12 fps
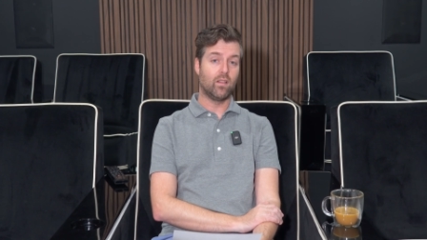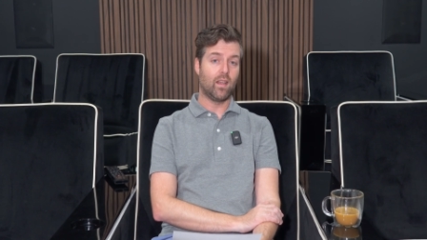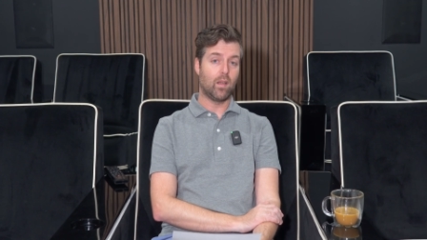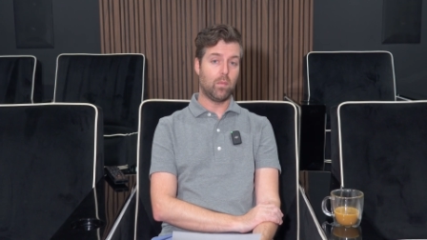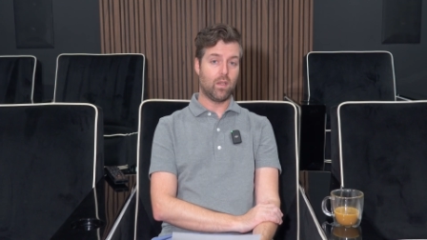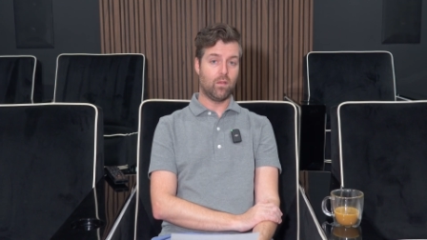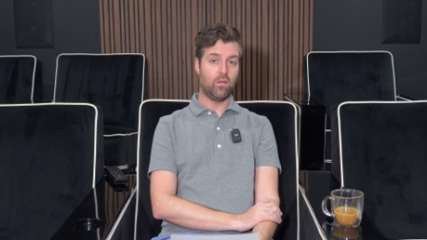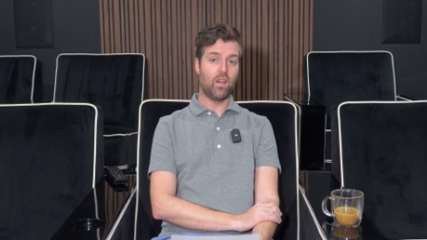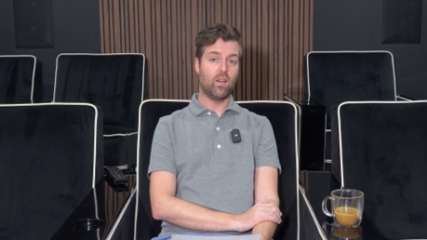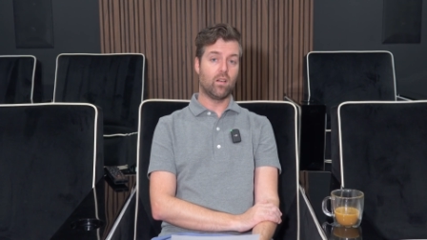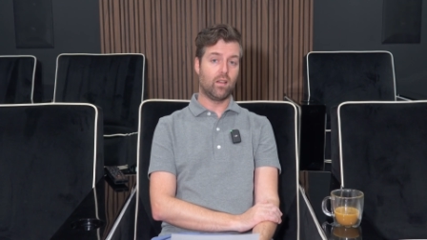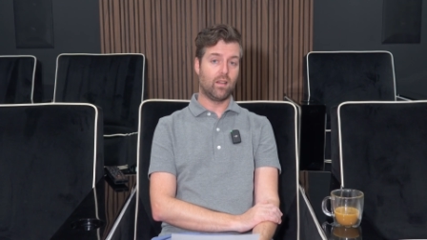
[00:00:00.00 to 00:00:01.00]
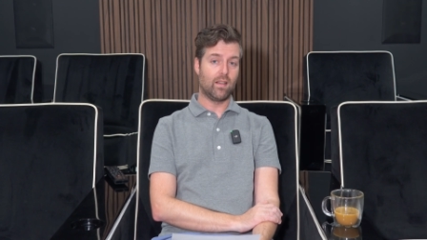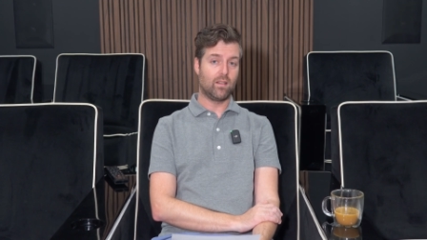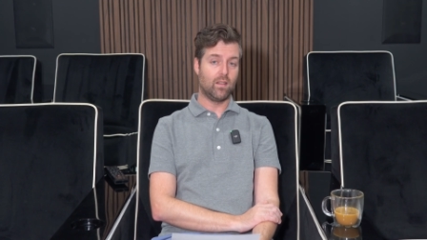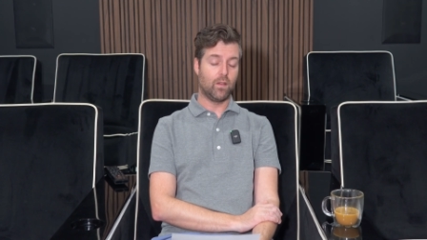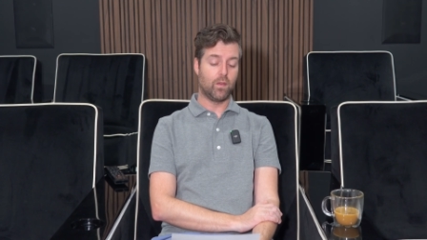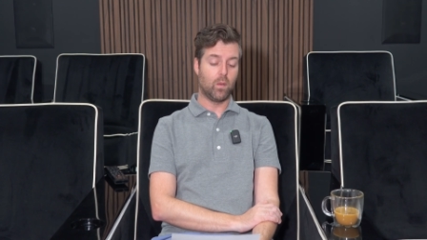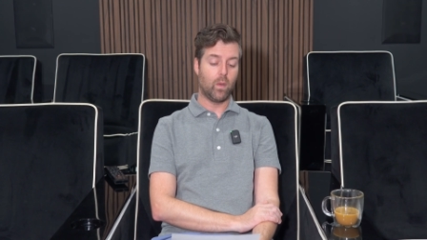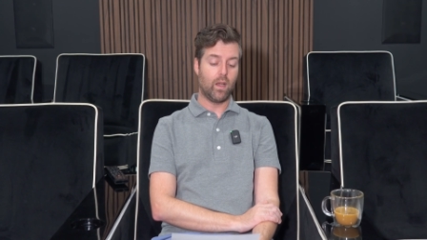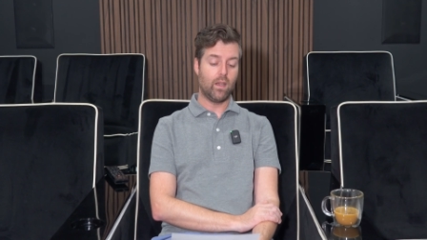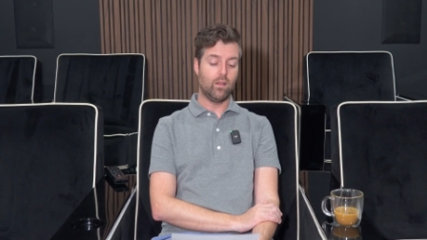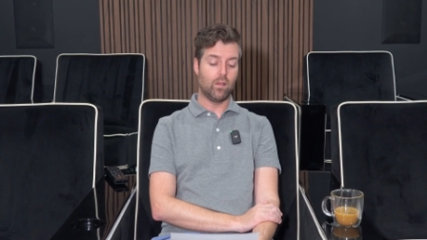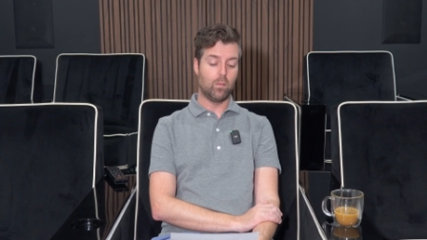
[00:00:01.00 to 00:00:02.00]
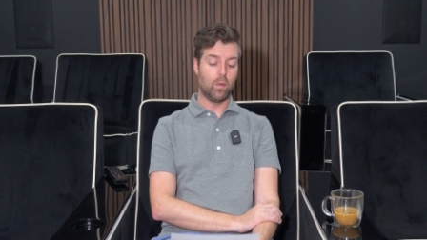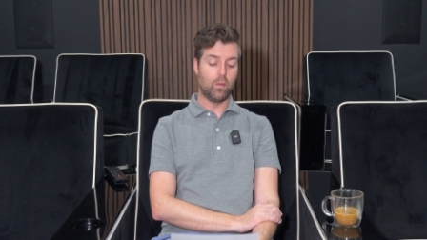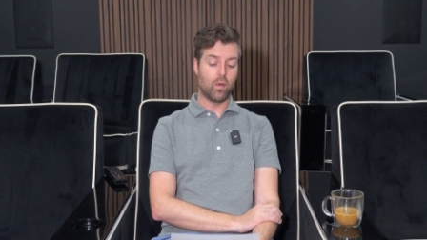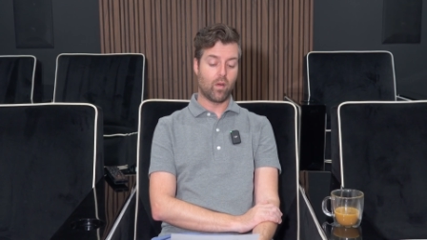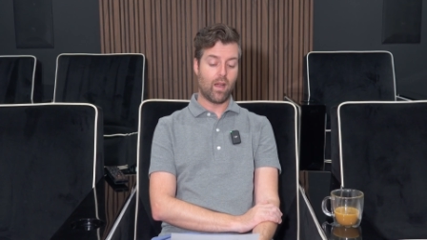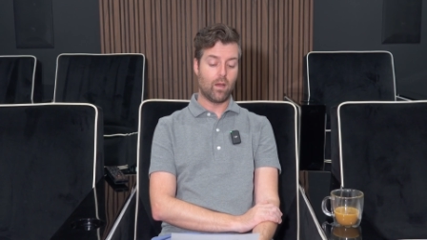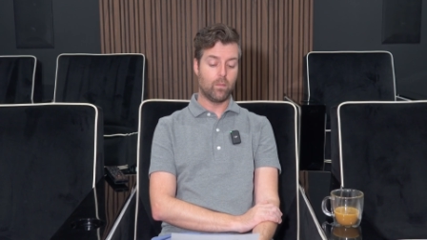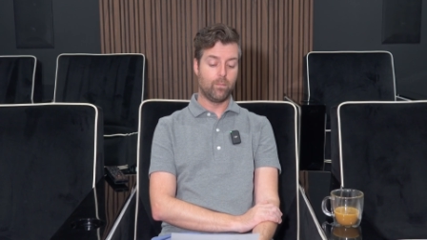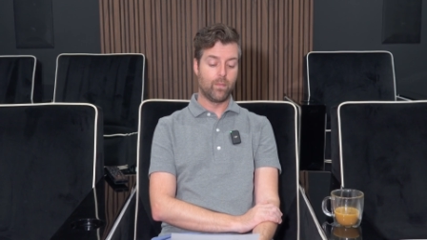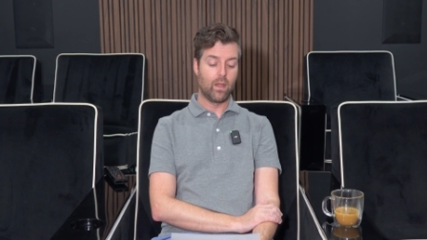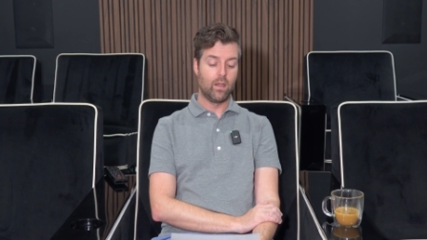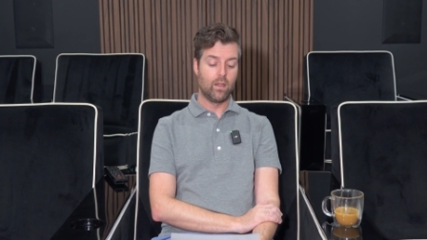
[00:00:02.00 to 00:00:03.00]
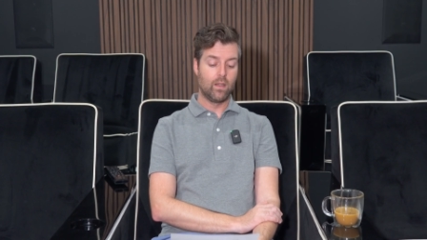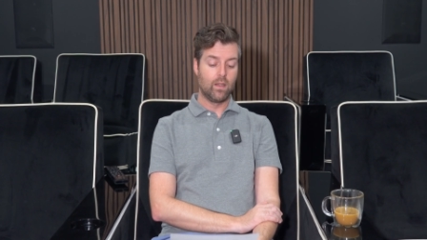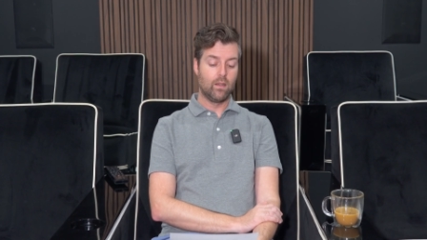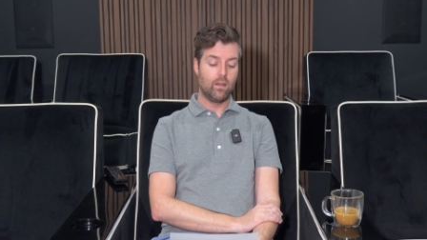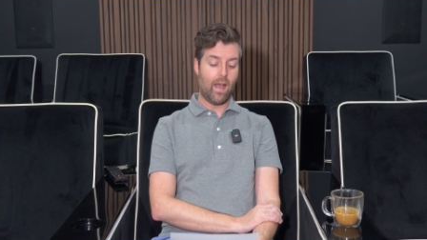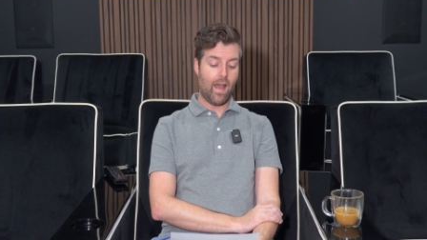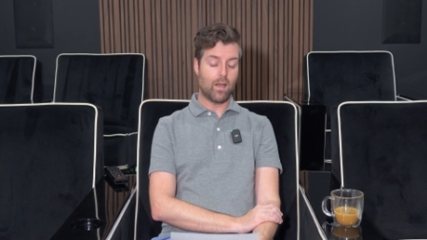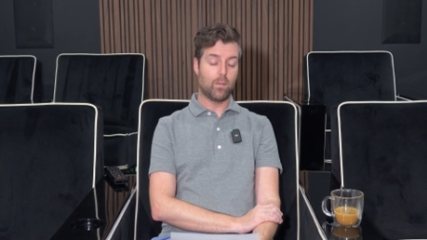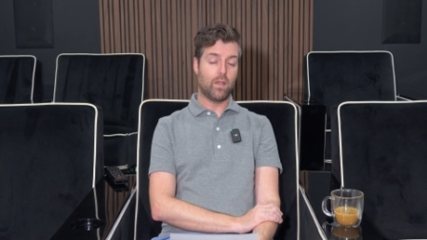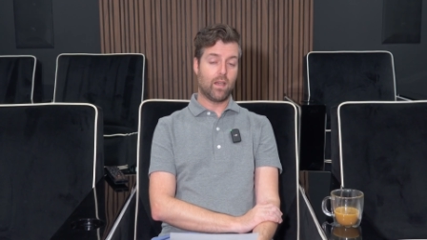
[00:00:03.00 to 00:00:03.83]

and they can be configured in lots of different ways and moved around. Adam's